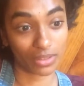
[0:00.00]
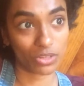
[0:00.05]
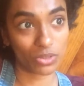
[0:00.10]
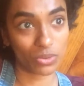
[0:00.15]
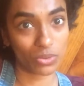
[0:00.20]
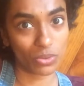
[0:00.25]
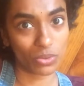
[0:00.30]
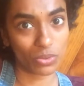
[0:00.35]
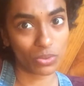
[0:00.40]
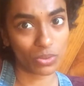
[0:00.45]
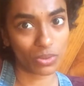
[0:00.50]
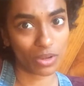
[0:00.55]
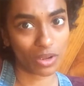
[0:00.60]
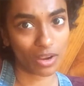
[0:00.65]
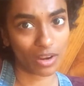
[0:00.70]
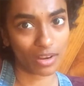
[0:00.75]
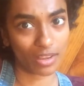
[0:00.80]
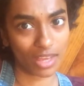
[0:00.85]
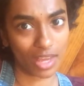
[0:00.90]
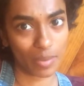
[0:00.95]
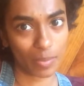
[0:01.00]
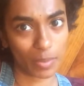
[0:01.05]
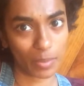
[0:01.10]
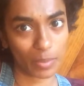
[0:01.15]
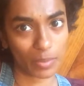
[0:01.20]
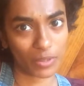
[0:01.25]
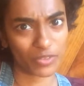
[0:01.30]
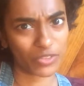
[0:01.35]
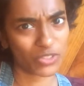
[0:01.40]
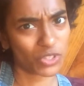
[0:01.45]
You are
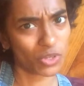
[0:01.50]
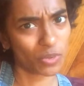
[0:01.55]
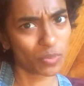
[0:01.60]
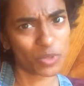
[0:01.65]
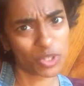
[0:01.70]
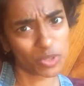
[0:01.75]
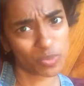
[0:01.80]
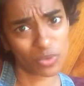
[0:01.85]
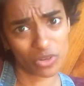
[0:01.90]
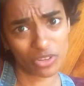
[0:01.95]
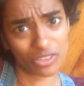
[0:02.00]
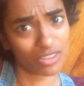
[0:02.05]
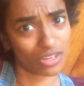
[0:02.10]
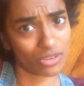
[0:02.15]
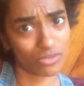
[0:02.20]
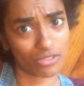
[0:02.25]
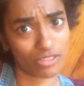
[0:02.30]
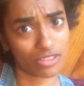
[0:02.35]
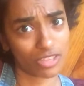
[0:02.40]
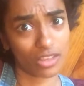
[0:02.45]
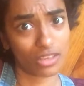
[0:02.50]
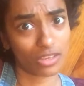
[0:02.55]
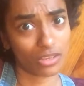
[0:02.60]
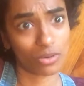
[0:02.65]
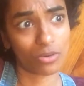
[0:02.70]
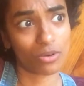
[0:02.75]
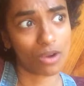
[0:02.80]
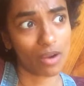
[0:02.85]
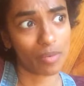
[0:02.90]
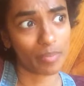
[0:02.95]
capable of so much more than you think
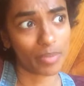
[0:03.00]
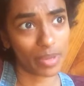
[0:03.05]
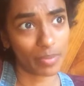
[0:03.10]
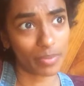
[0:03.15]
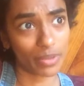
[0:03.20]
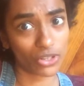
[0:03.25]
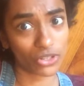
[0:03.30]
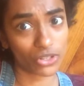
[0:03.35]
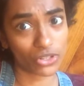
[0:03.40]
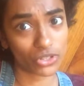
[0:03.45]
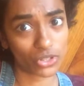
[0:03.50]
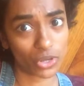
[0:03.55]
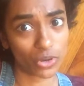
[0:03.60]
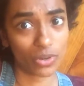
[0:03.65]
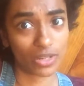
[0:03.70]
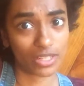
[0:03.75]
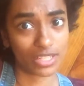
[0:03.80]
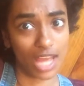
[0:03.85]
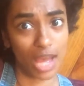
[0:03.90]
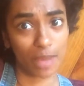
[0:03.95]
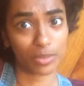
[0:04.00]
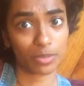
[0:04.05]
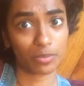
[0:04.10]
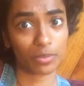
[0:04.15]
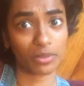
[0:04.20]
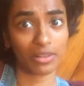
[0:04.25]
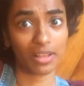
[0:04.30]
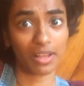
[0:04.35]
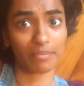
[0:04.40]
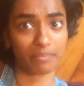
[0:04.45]
you are. People are so
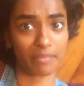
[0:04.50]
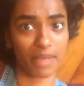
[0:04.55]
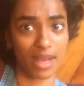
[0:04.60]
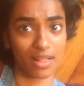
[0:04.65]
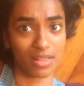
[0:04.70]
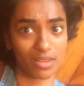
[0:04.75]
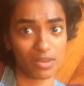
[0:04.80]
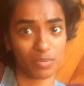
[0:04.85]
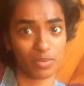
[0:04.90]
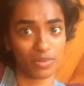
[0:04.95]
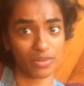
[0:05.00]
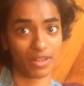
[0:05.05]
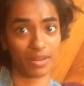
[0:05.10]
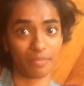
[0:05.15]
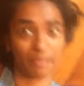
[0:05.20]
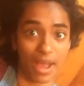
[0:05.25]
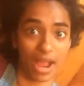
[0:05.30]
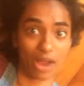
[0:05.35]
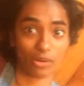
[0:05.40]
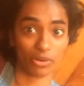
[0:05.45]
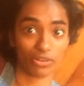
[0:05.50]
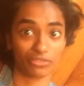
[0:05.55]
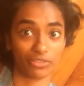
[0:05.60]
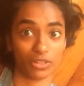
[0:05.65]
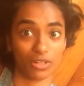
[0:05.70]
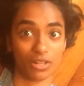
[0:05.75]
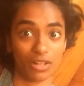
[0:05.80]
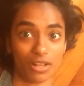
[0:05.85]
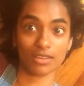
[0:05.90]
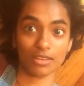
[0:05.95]
adaptable and malleable and
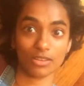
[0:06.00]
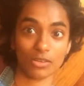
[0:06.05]
powerful.